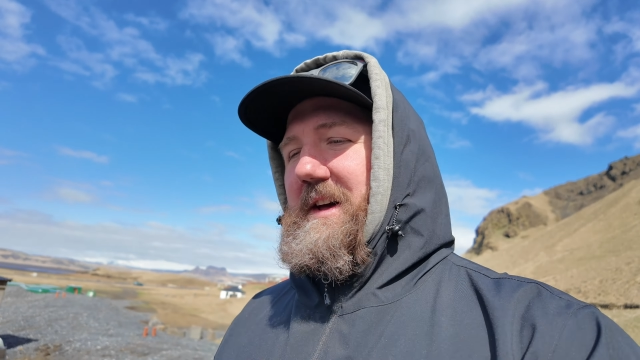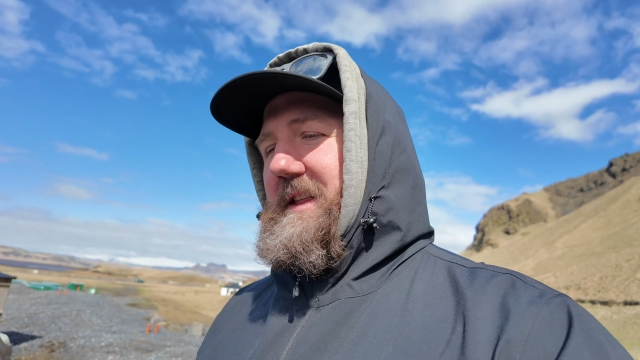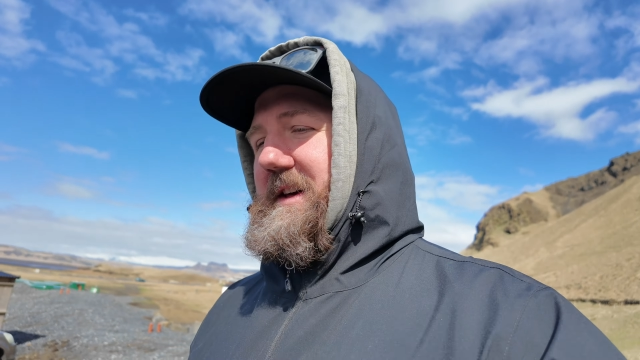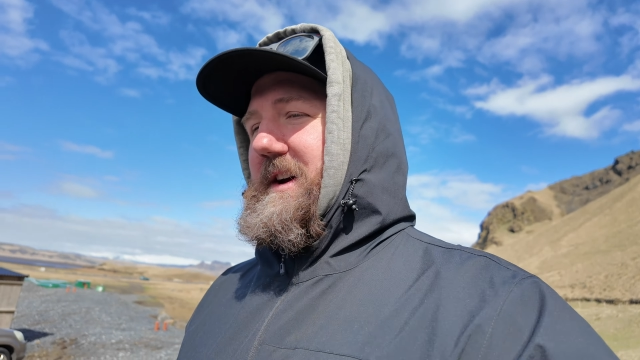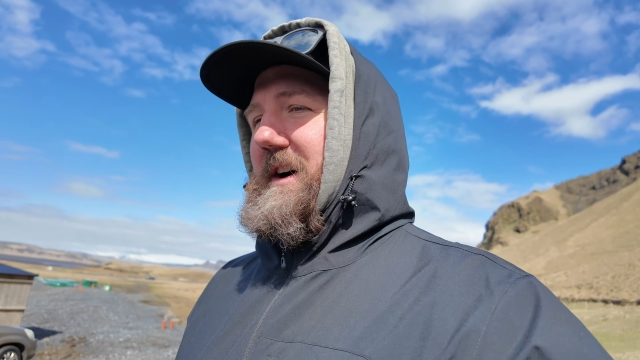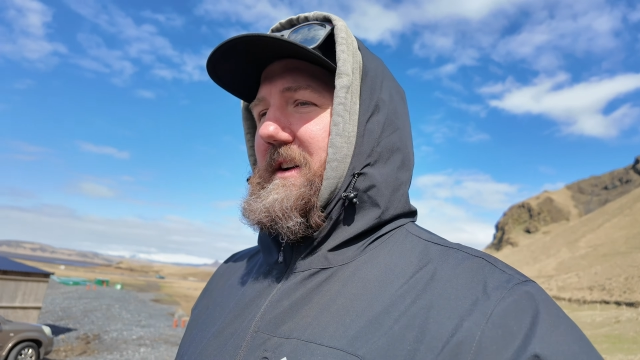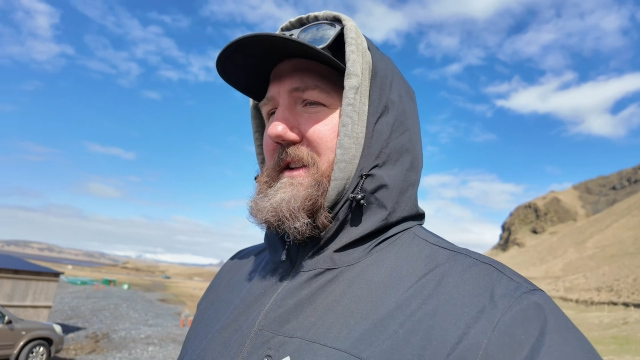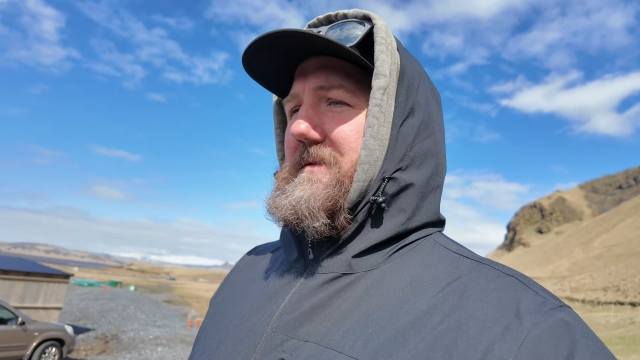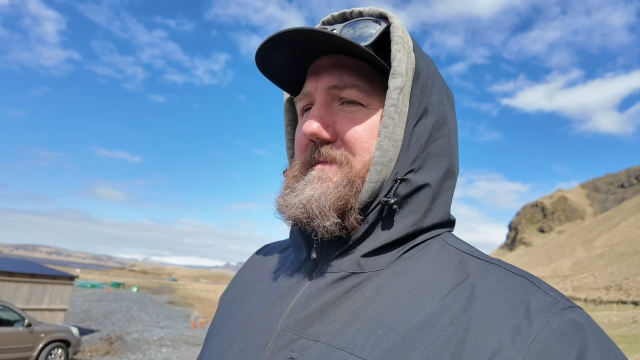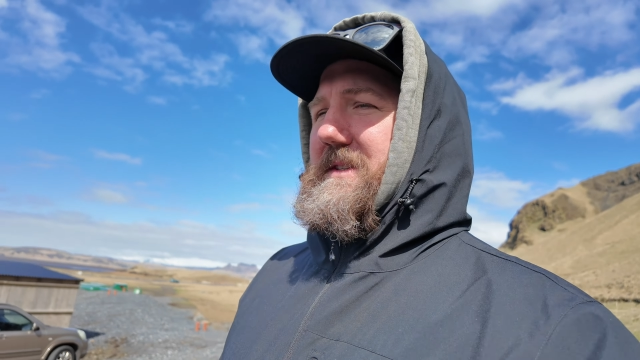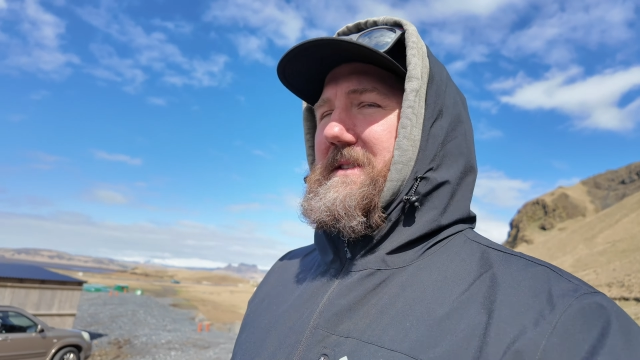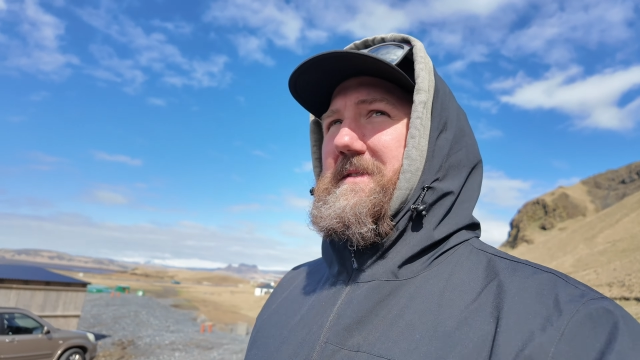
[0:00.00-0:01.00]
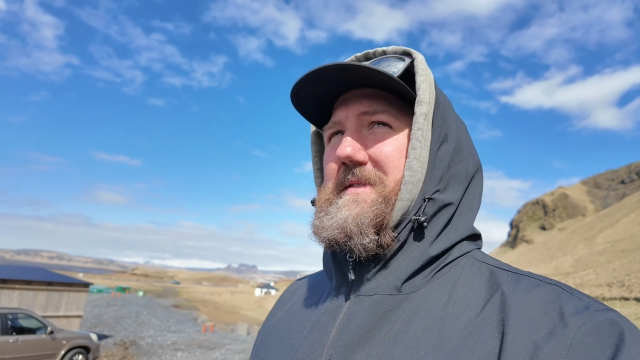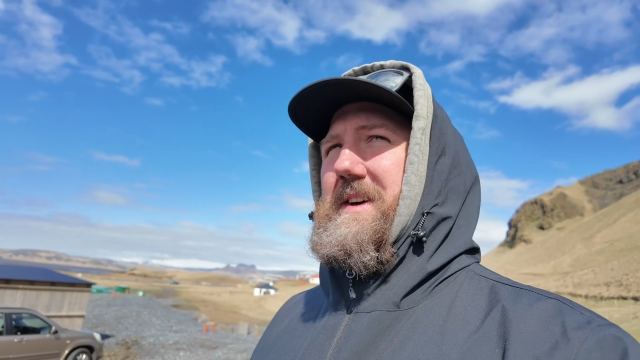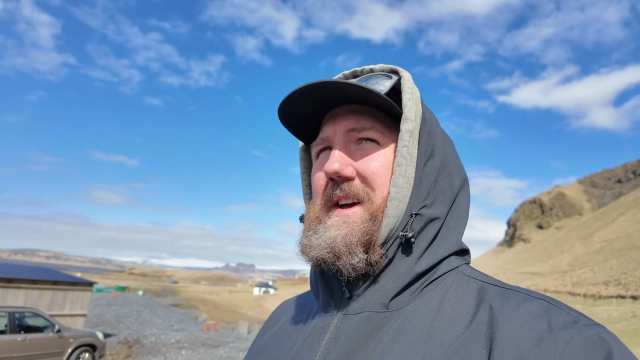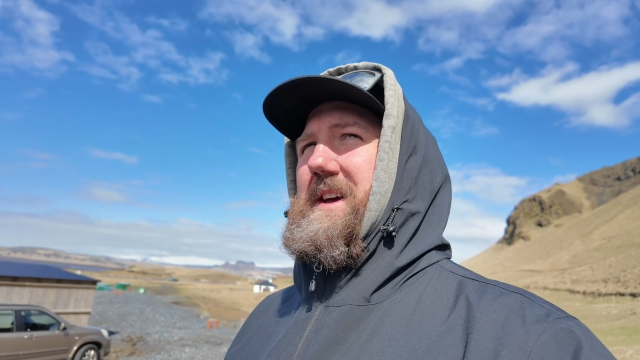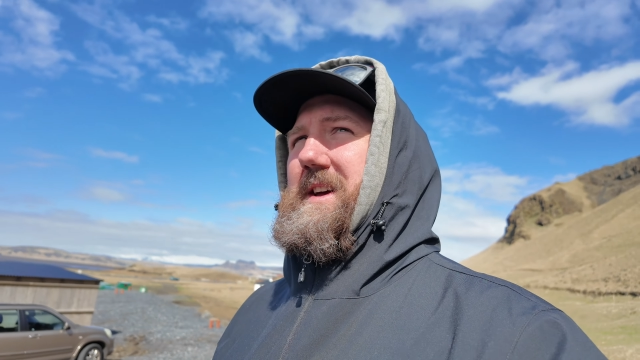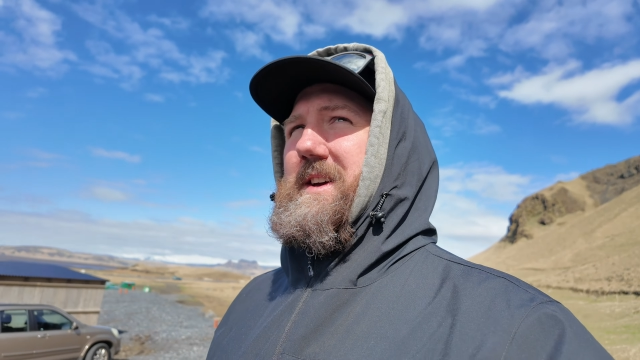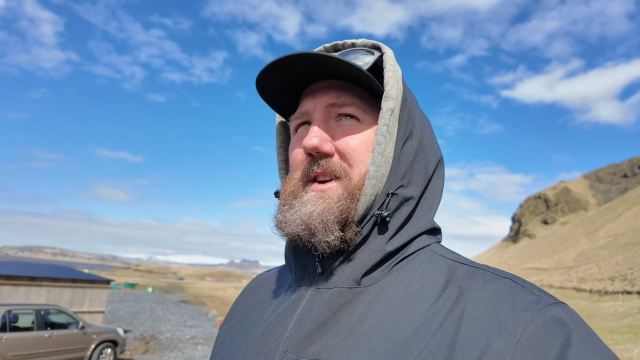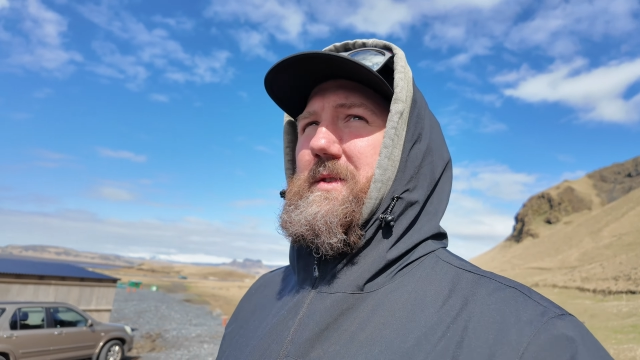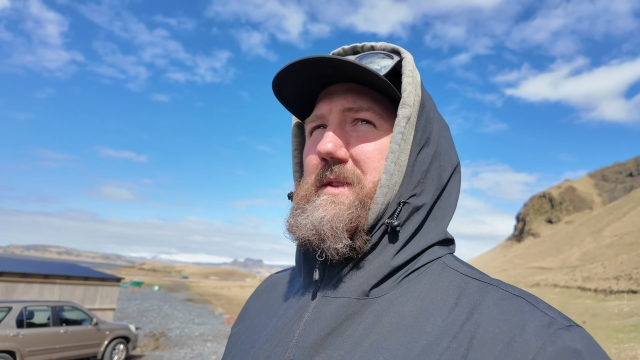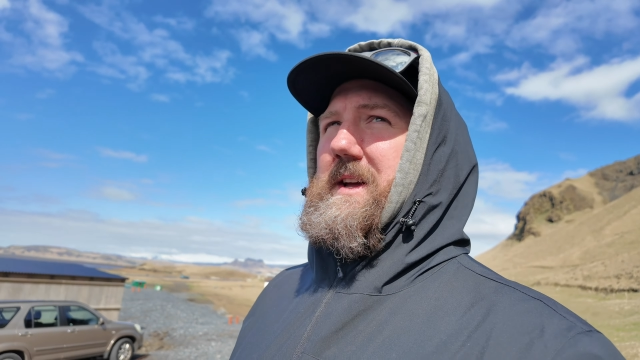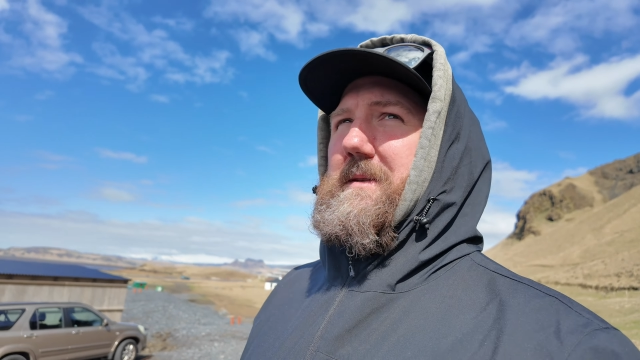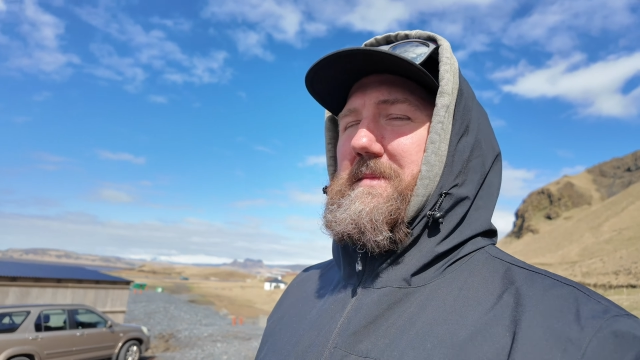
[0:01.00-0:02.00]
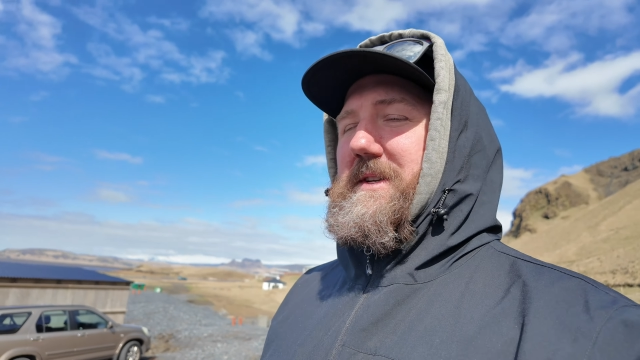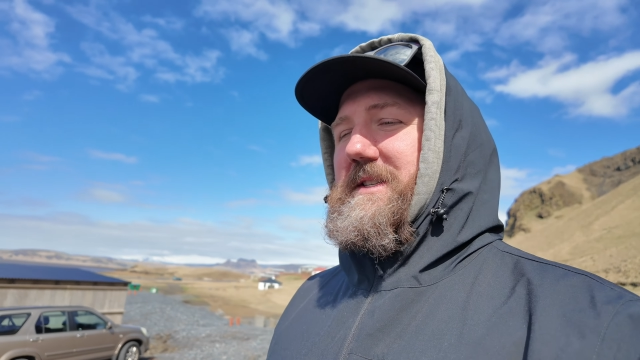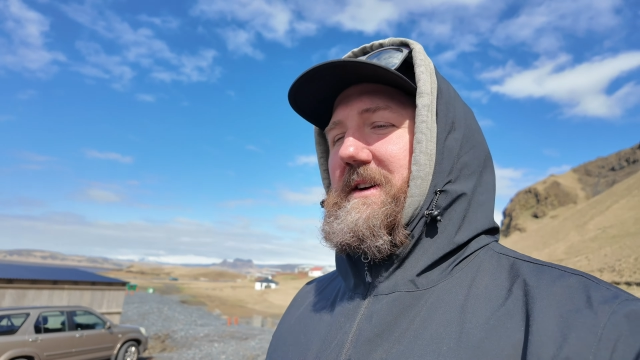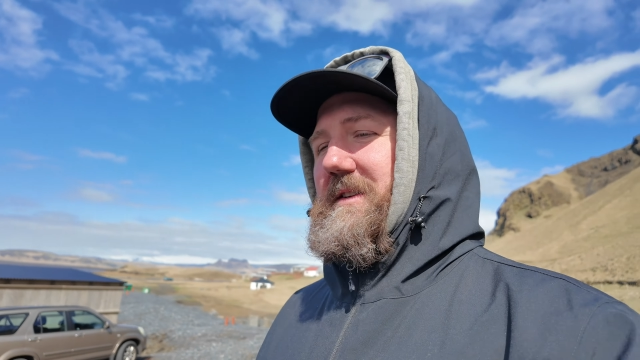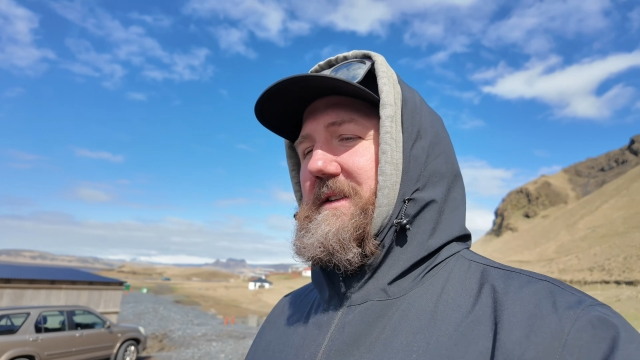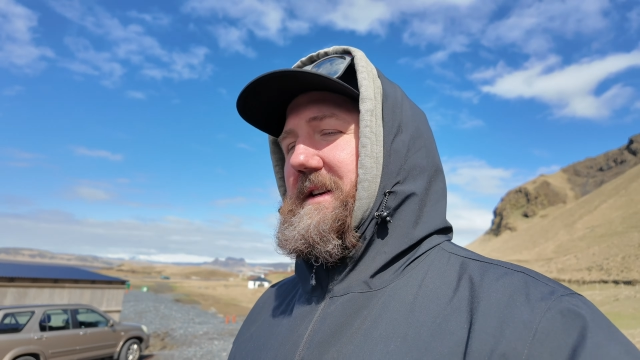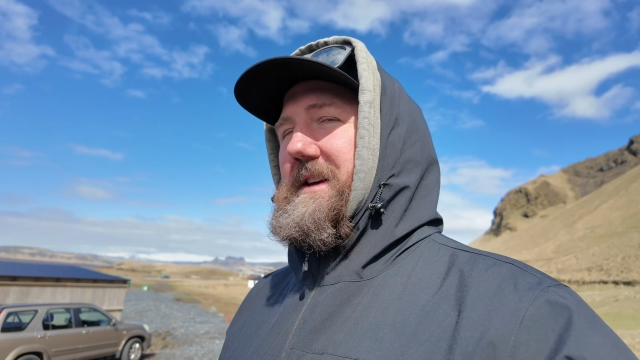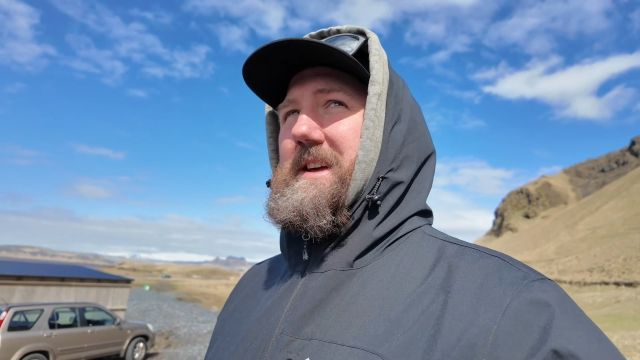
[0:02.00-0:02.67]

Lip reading: the columns of cooling basalt